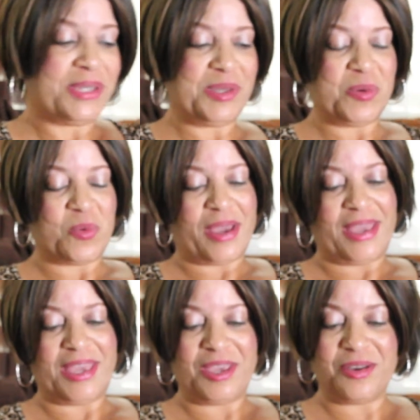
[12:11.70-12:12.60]
But
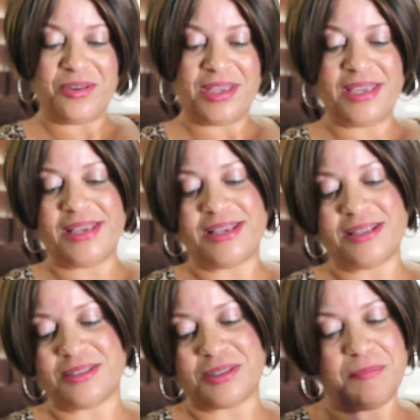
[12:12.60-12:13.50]
anyway, here
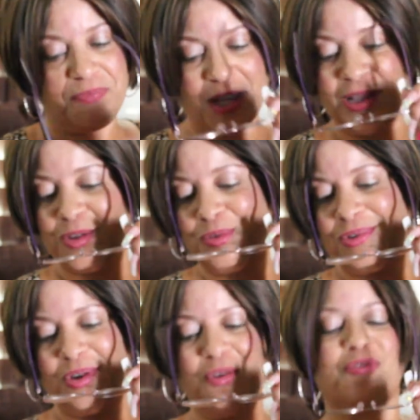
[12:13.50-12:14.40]
is a little
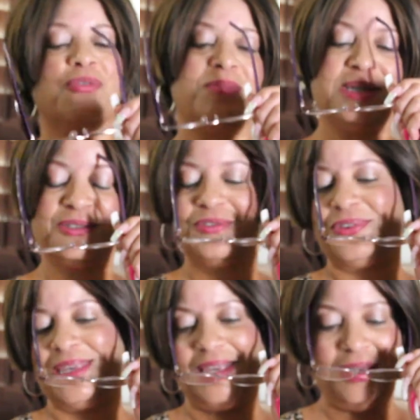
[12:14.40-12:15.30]
note from Miss
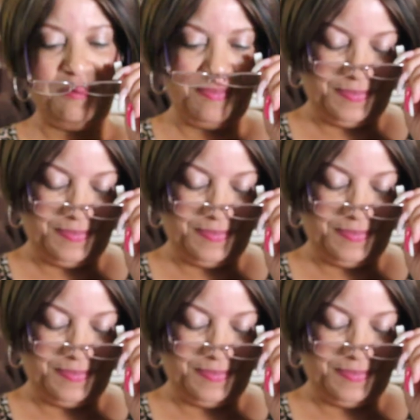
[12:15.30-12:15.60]
V.